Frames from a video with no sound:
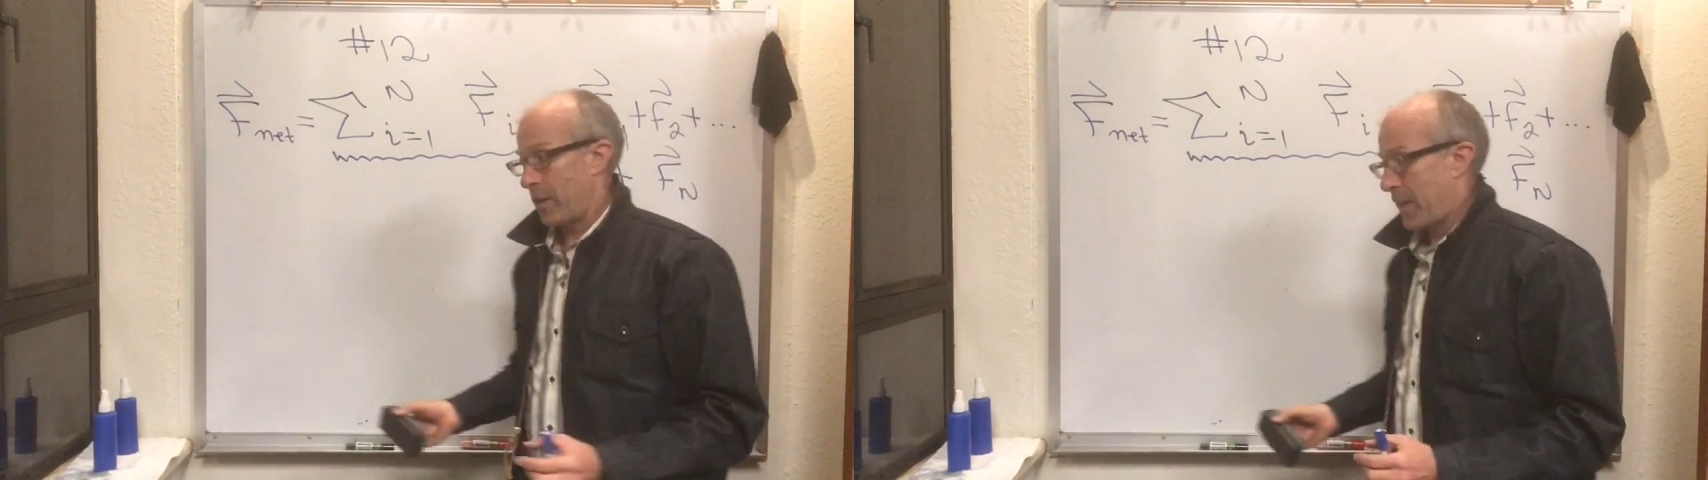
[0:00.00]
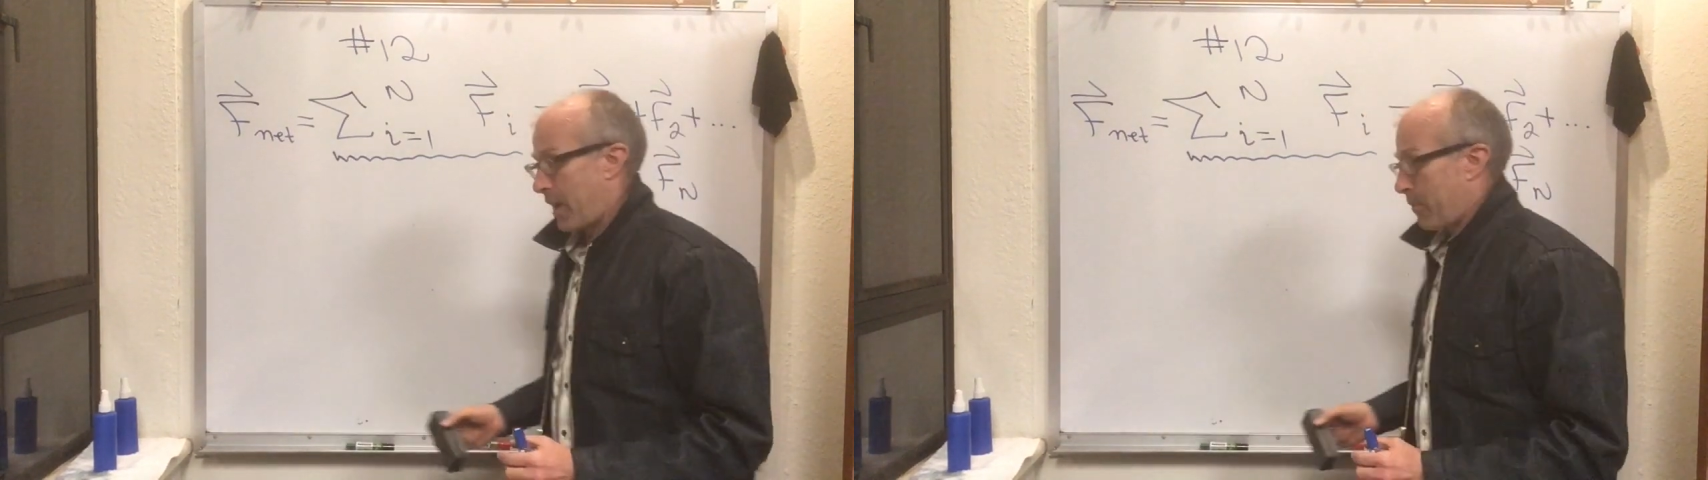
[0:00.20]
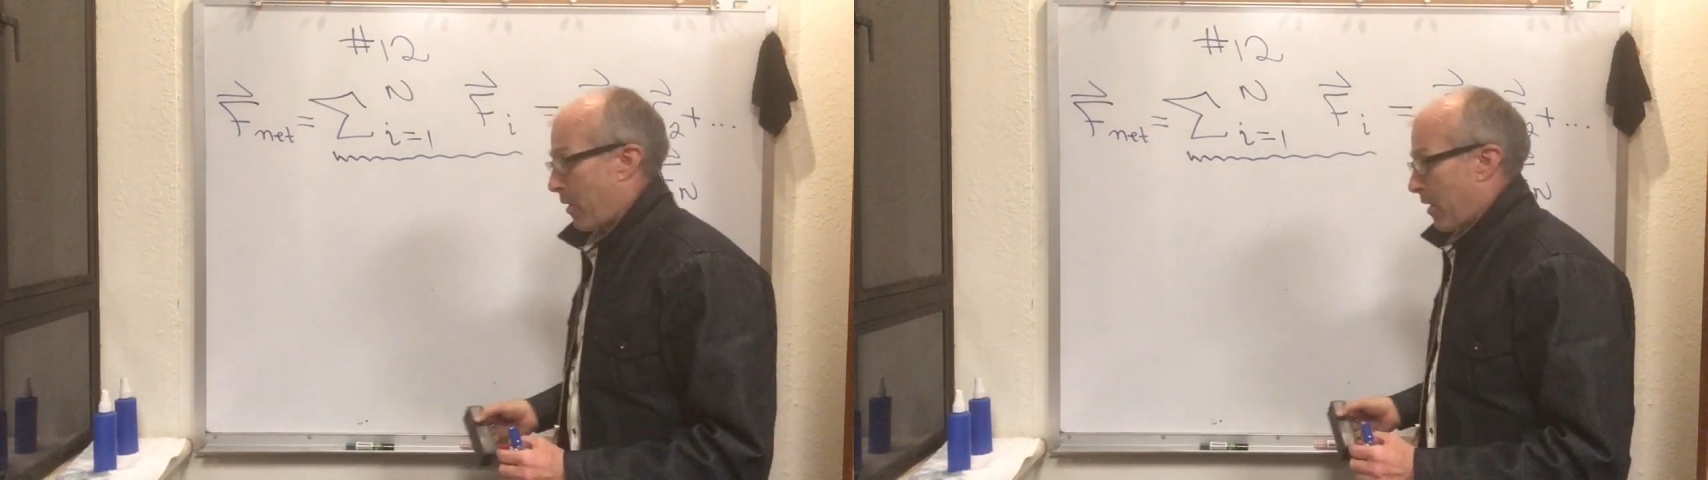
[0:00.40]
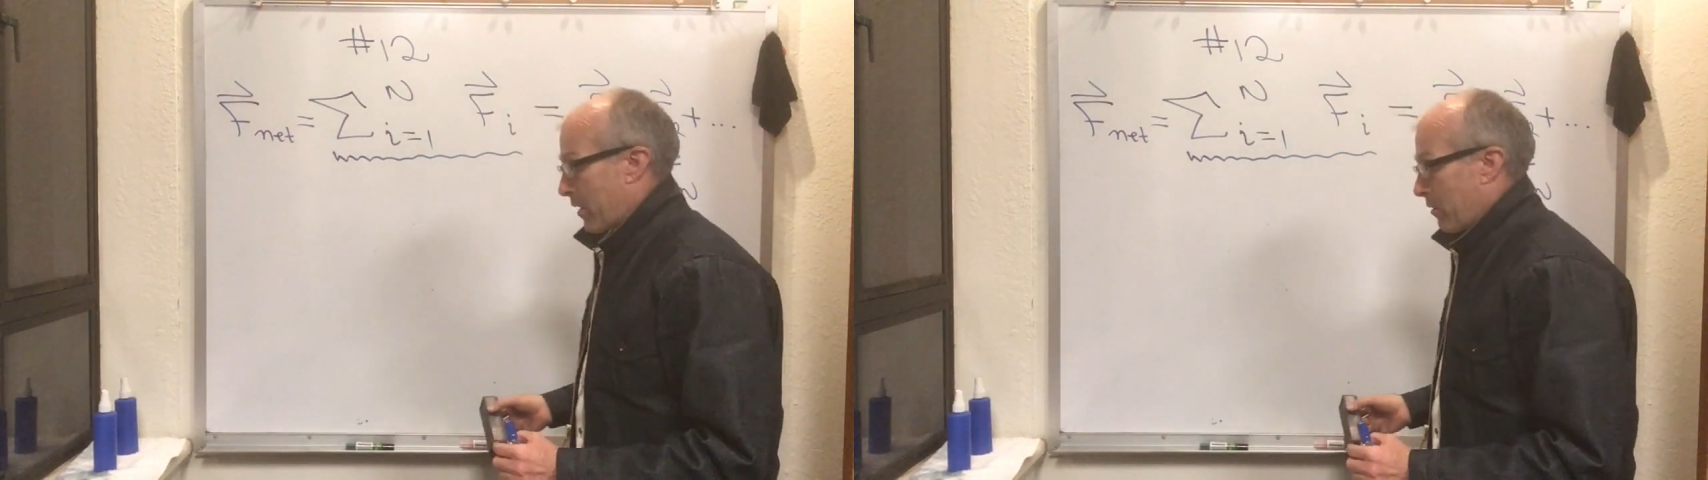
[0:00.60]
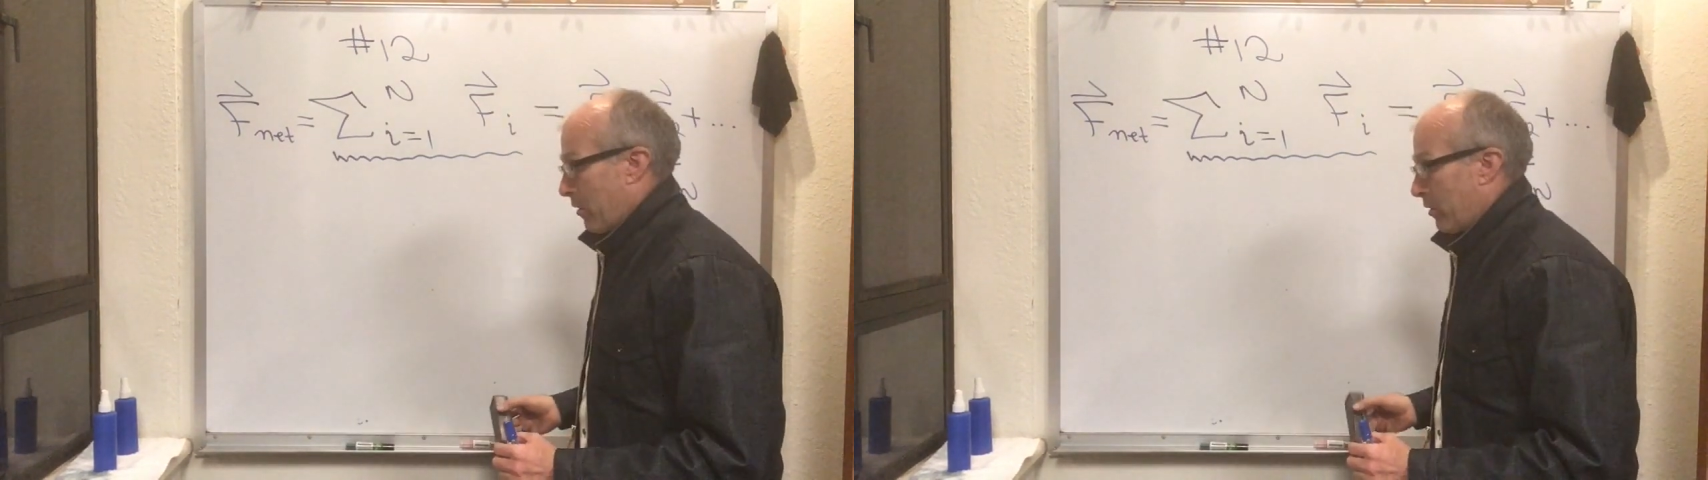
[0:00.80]
on that
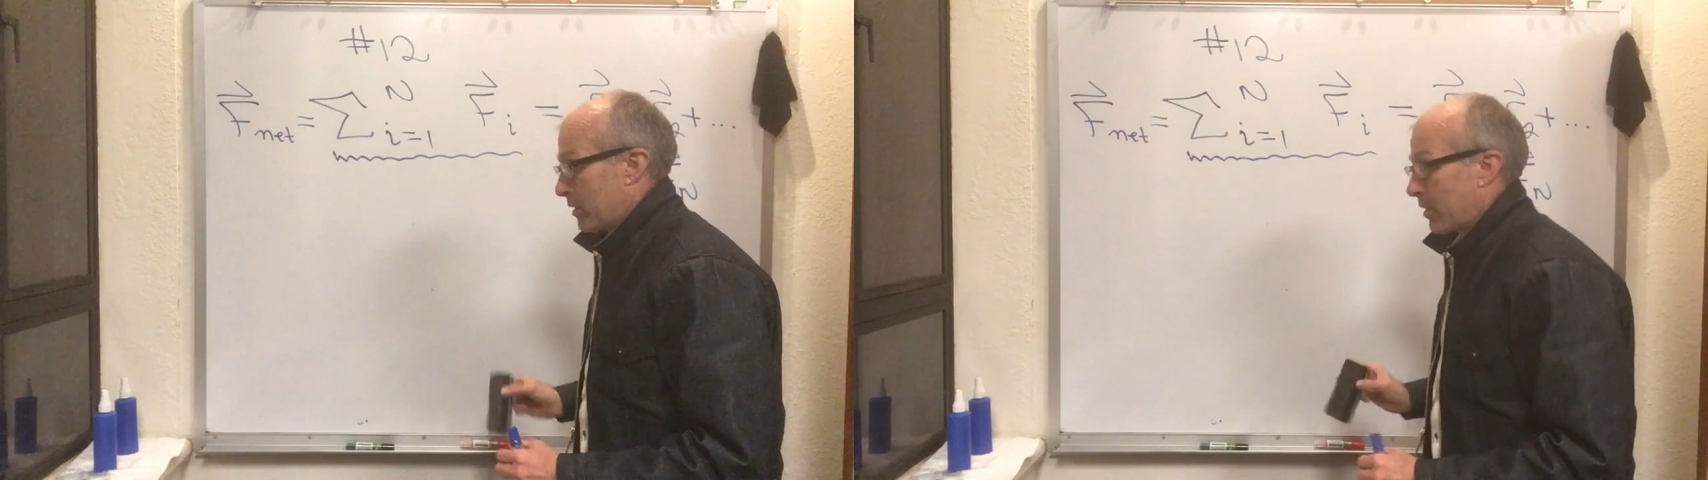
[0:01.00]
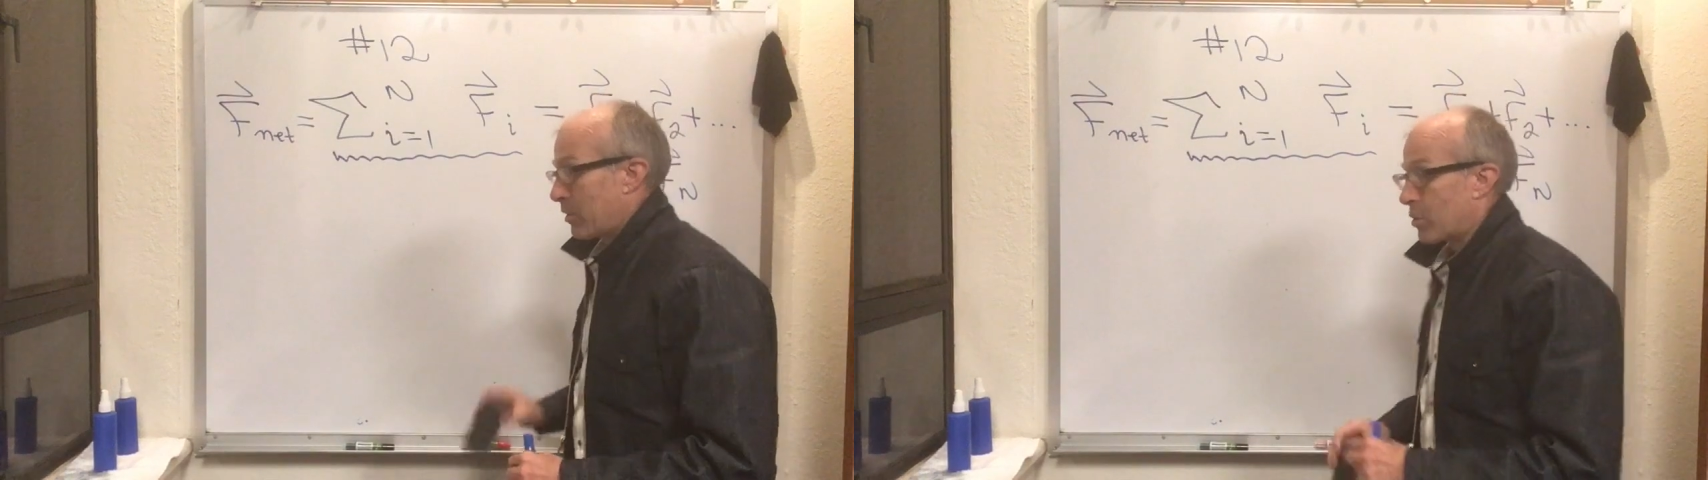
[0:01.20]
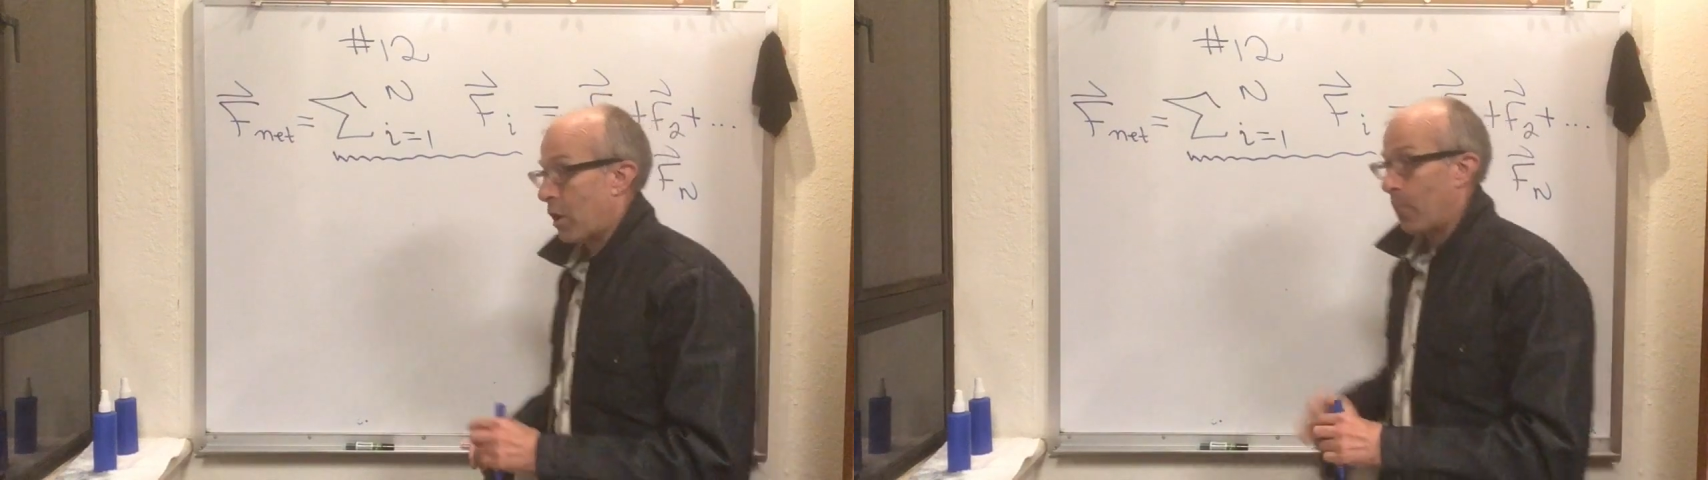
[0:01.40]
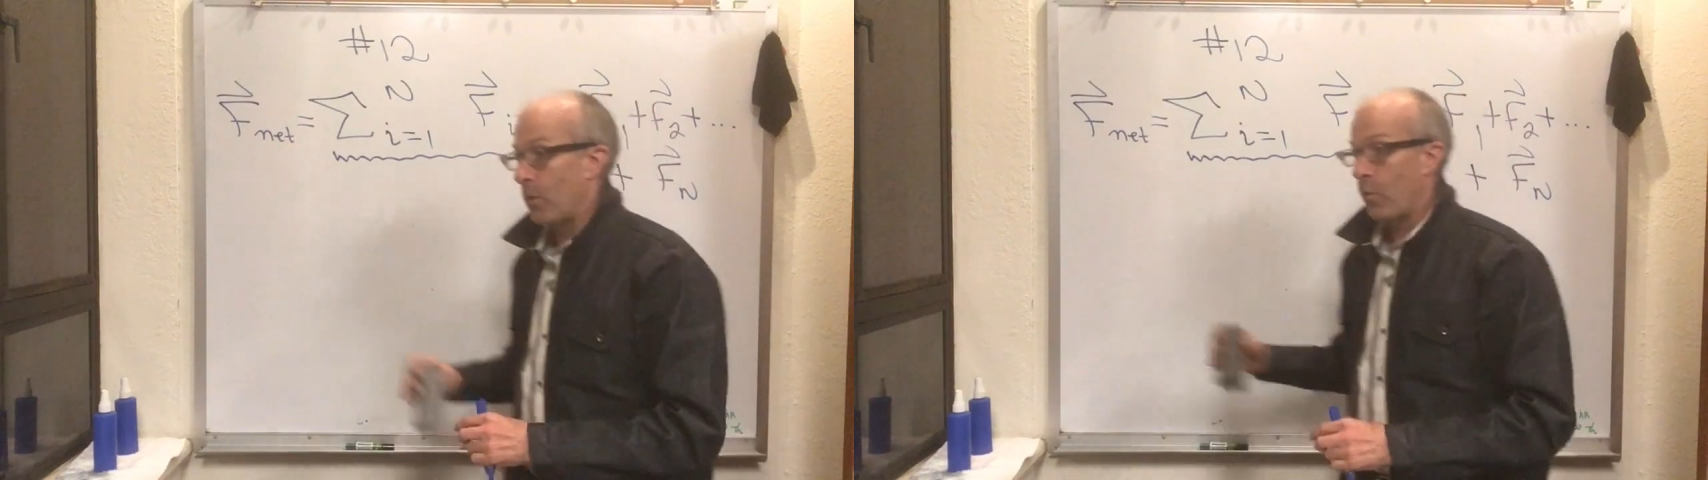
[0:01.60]
particle to determine